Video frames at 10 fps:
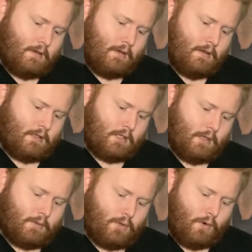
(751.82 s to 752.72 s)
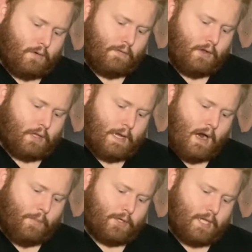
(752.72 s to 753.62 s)
some sort of glare
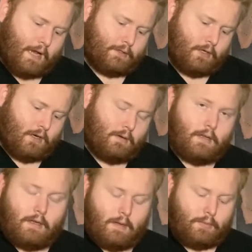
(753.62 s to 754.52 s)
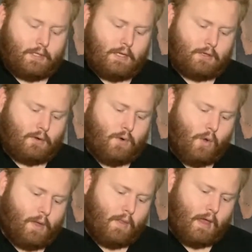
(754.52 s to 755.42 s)
protector. Please don't quote
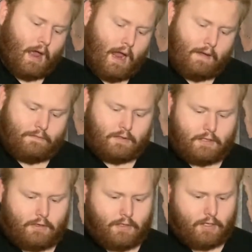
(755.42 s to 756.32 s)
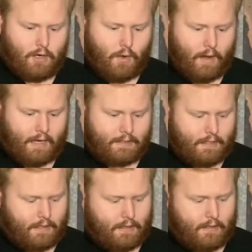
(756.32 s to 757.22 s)
me on that. I have literally no
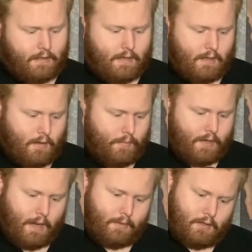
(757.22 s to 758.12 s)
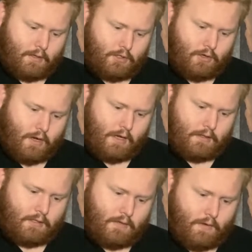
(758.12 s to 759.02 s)
idea, but I'm gonna try and
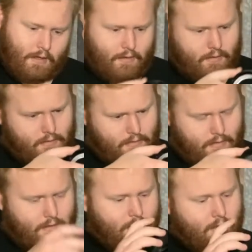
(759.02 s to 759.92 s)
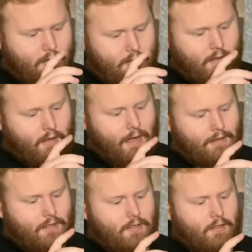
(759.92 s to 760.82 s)
see if I can get
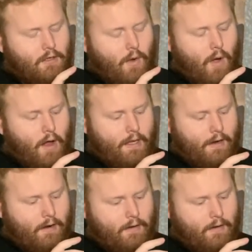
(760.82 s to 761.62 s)
this thing to go on here.